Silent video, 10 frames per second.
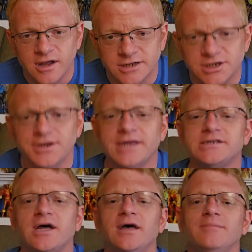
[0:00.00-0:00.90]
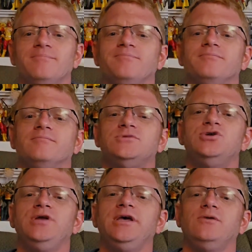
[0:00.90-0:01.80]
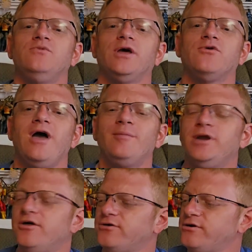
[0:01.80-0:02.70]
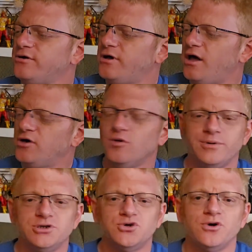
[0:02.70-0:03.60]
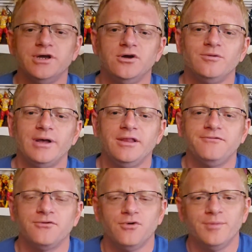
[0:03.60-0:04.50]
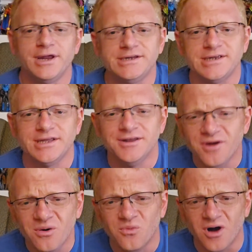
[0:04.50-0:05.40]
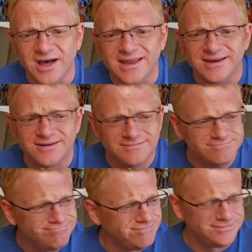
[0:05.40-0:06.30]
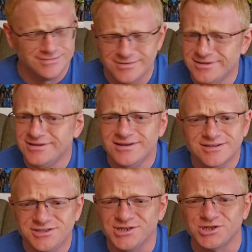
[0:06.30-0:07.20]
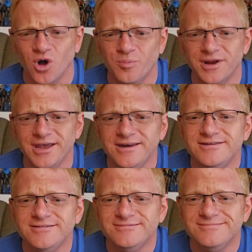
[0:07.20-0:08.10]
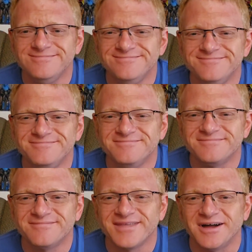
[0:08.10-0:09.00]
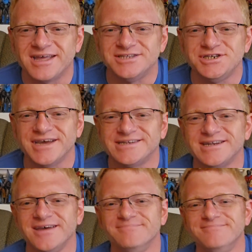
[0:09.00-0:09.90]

Until next time, tune in when I grab another unopened toy here in my living room and I say, you know what? Just open it. I'll catch you next time.